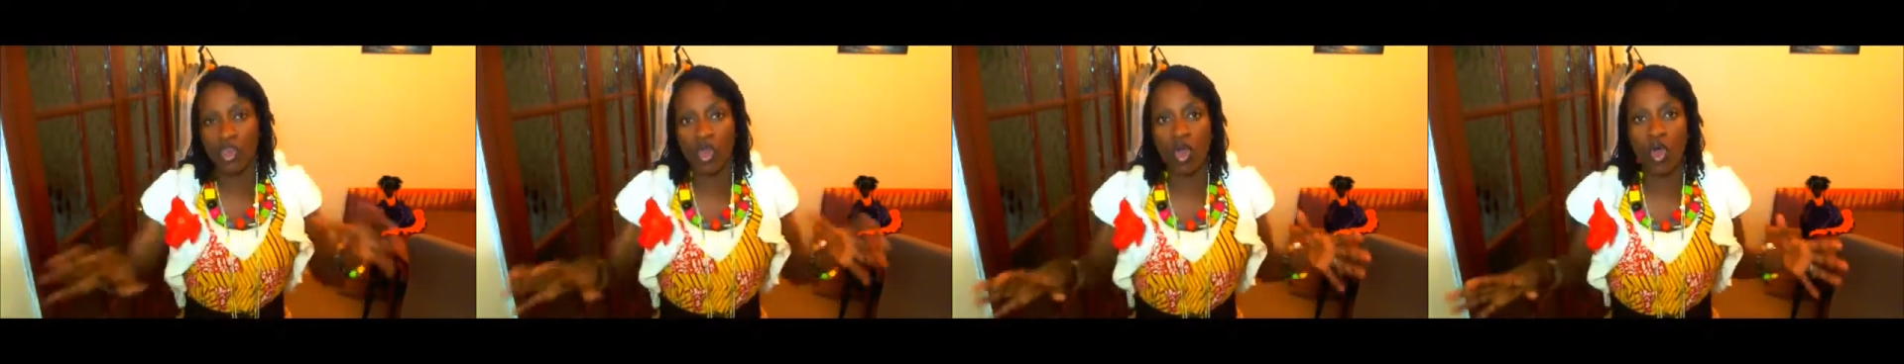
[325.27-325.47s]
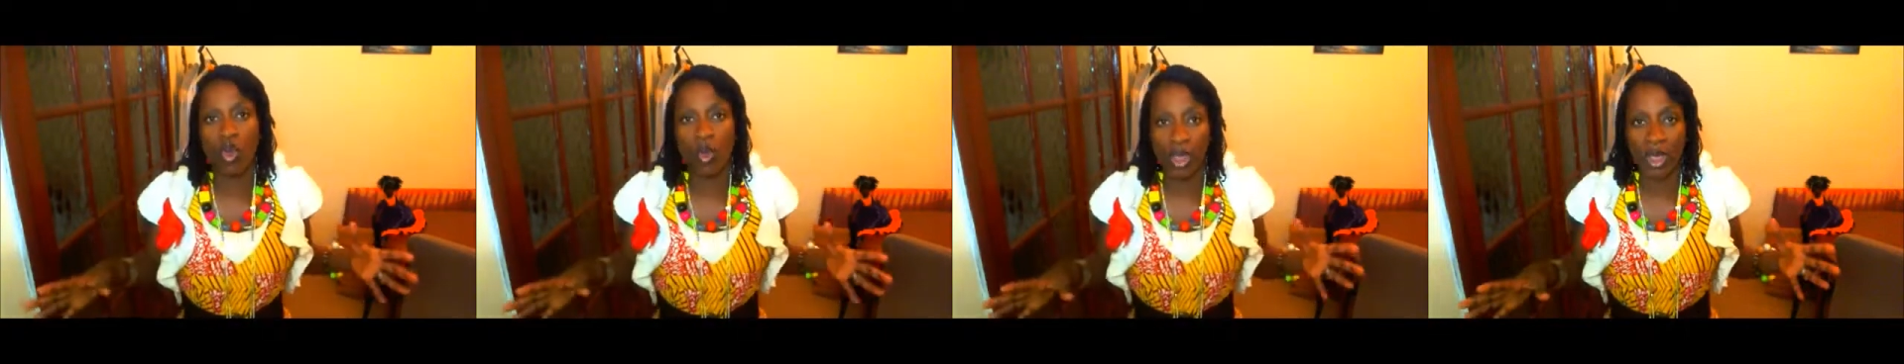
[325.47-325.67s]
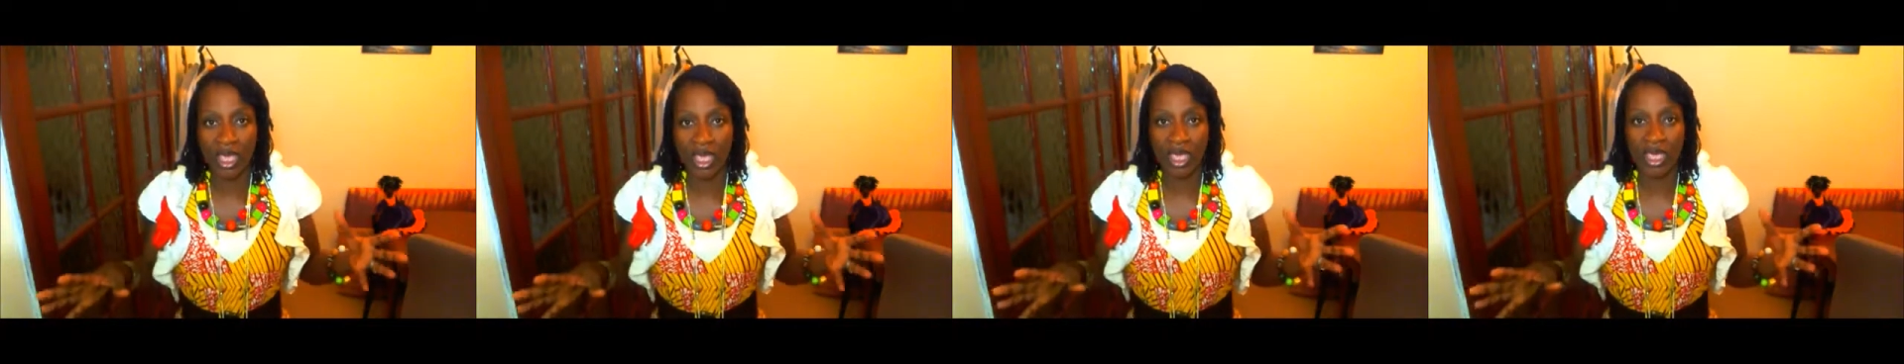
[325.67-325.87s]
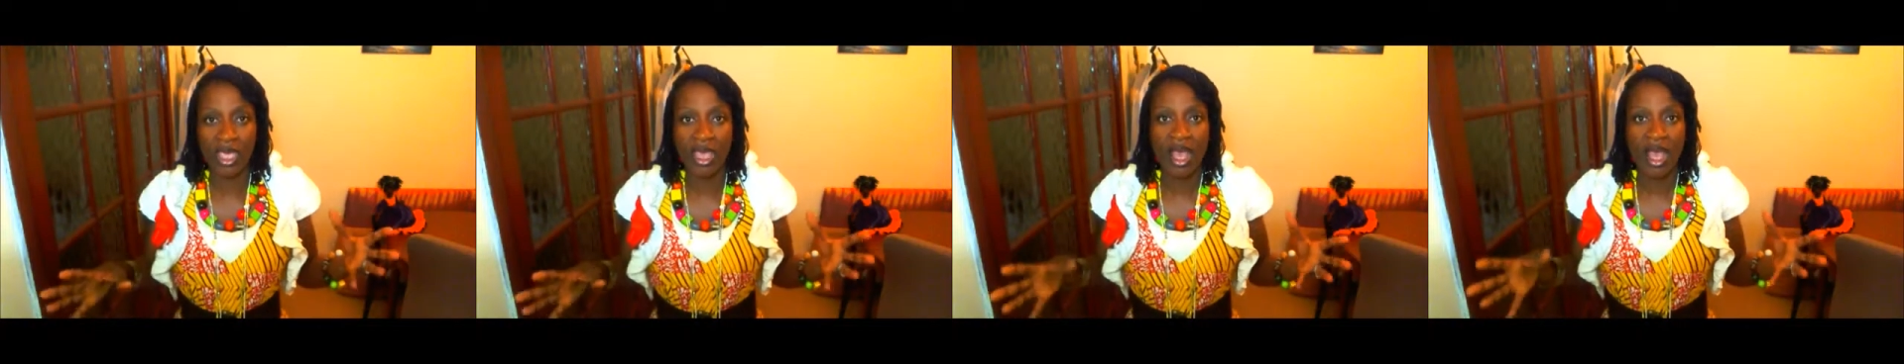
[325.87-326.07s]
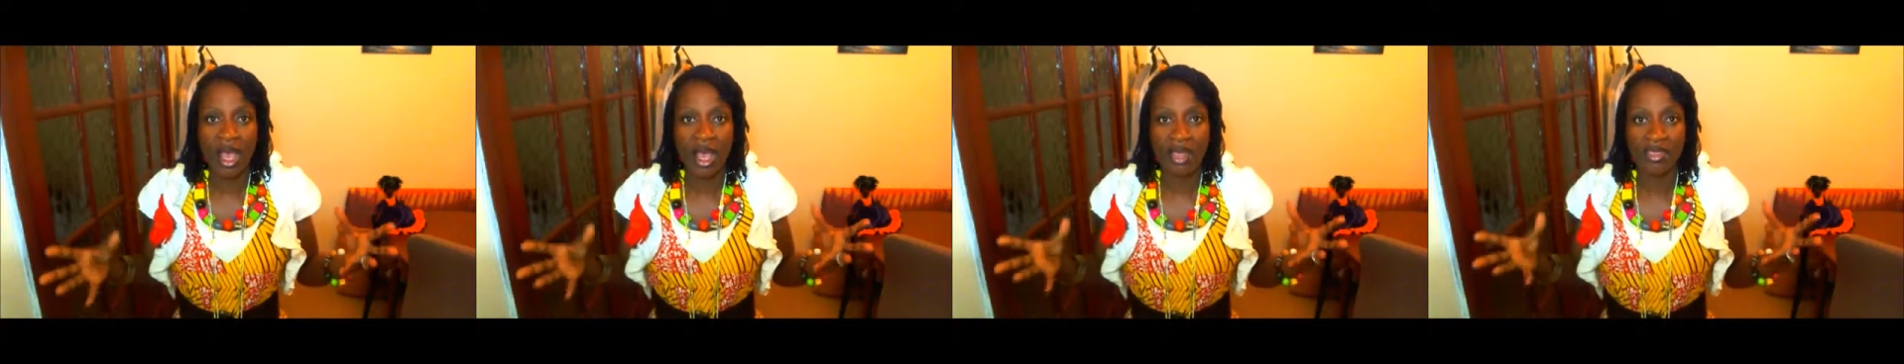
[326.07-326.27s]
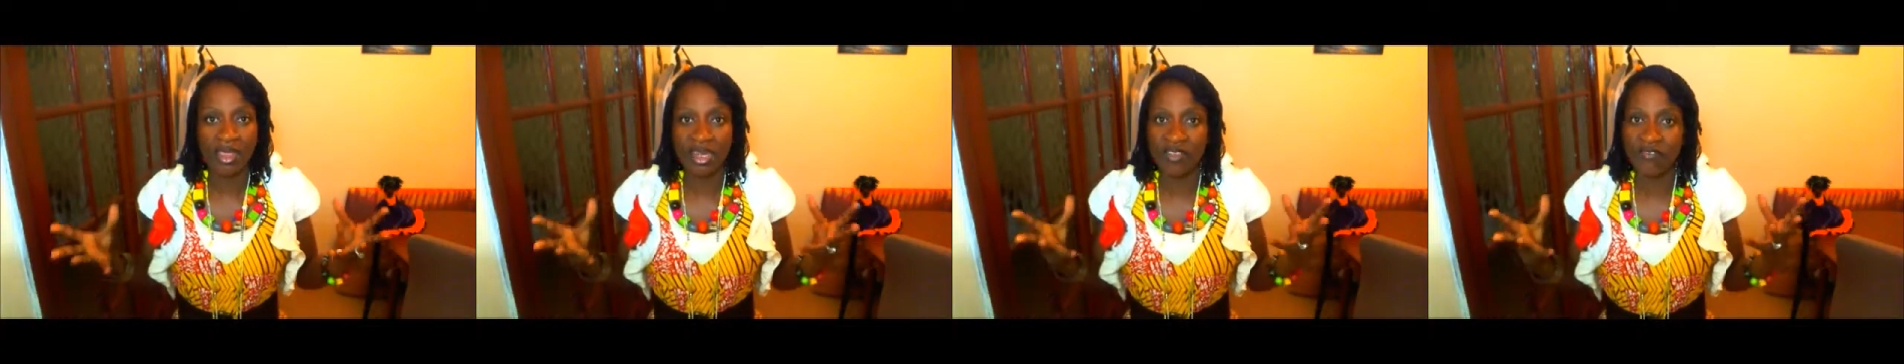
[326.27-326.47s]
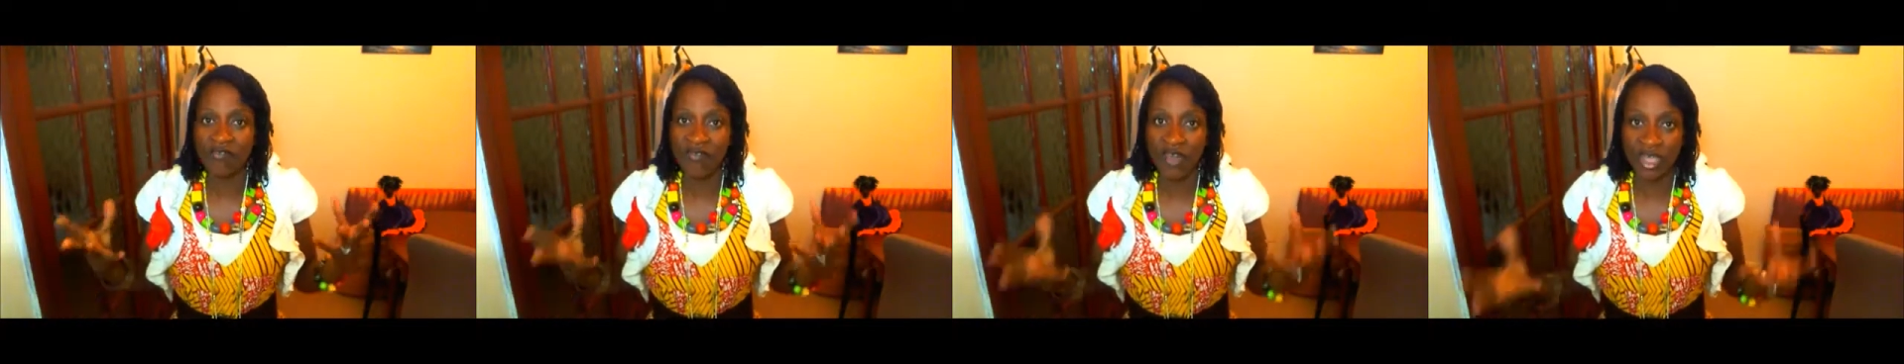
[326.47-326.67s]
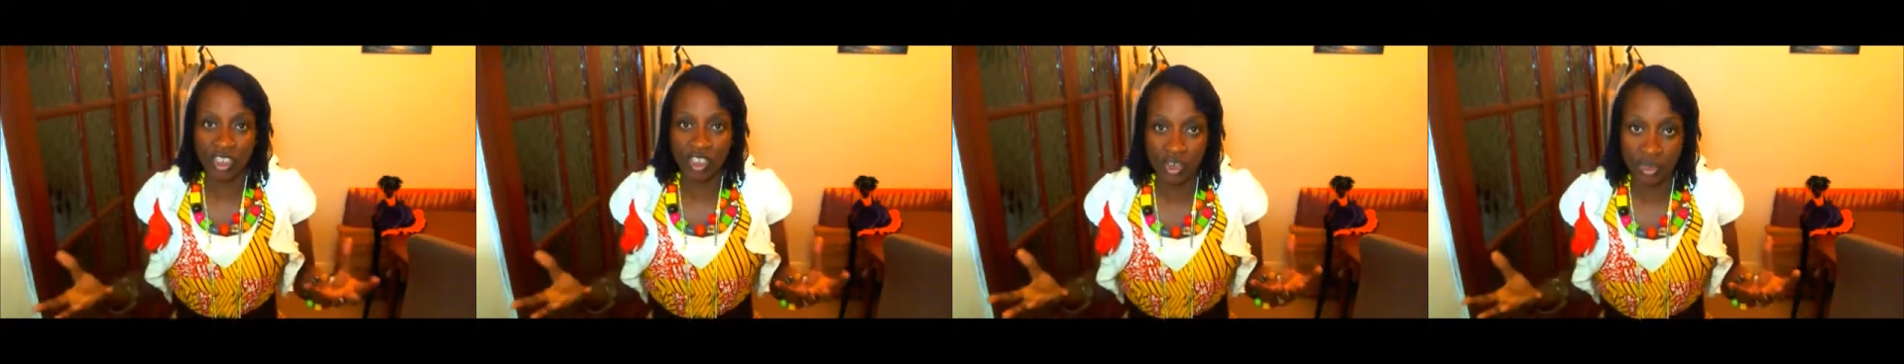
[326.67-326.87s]
your way. And then
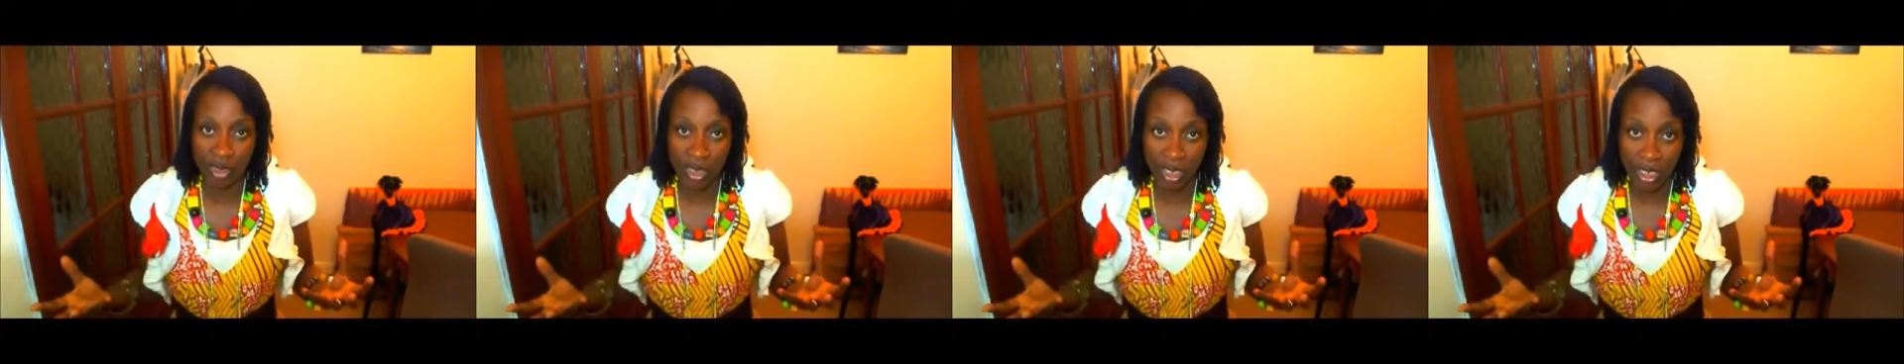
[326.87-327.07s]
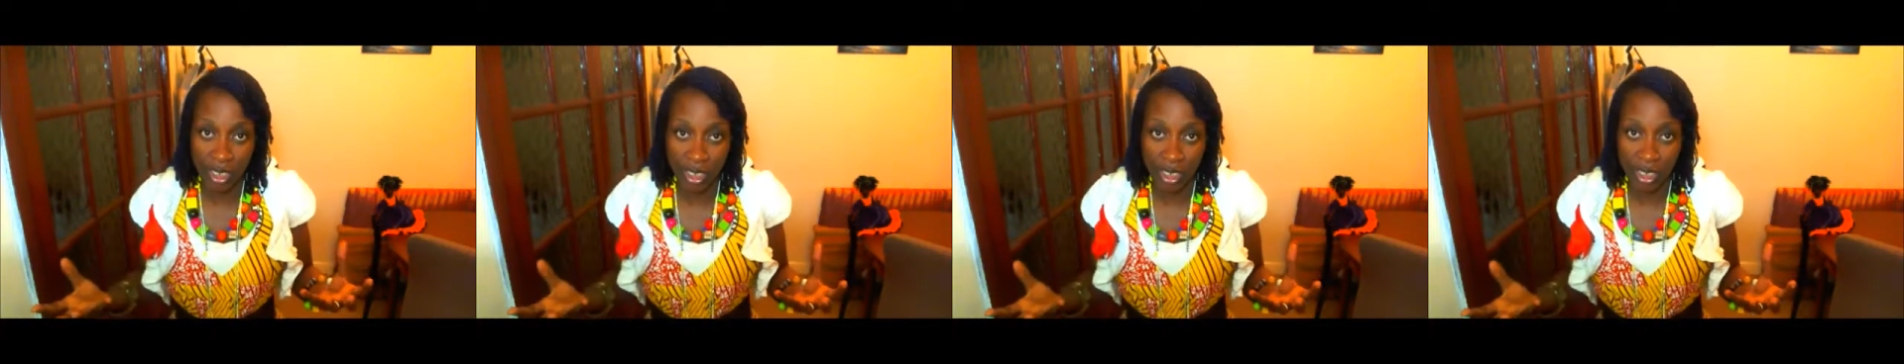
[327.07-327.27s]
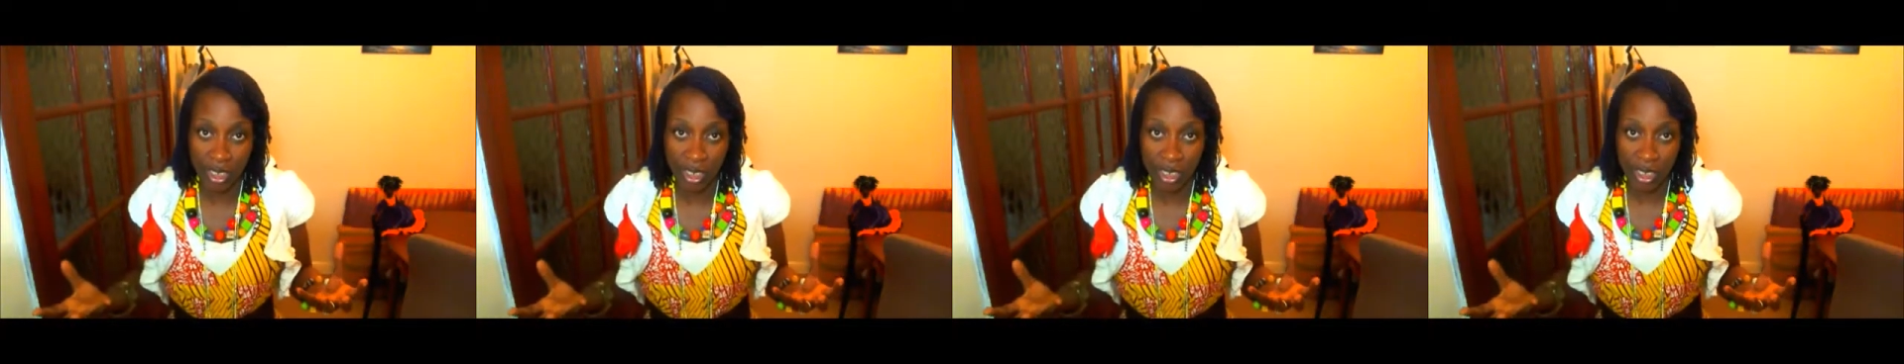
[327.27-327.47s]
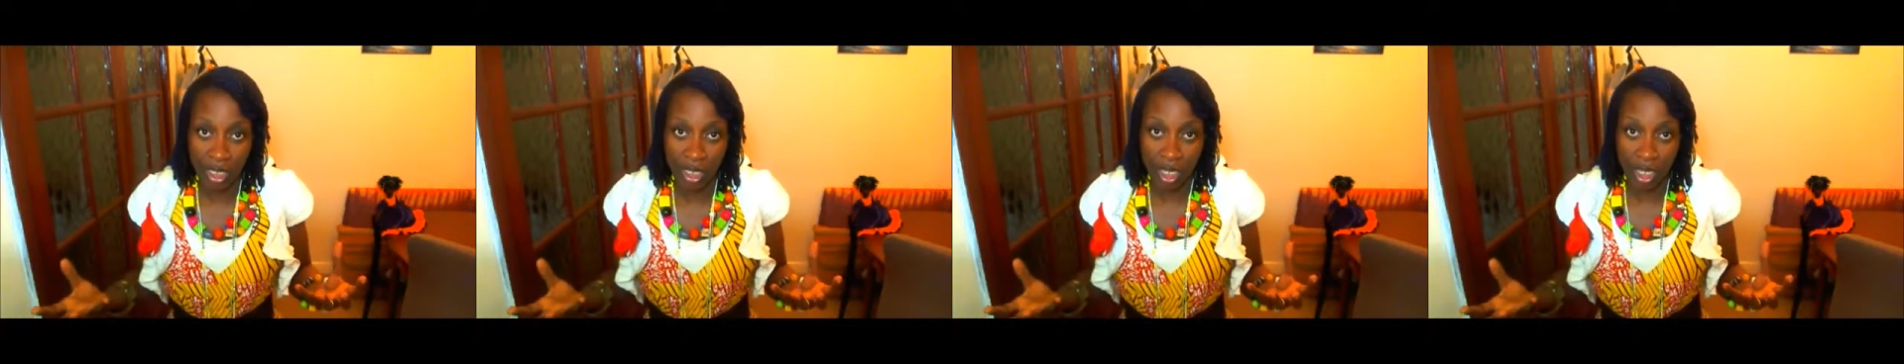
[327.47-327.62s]
eventually,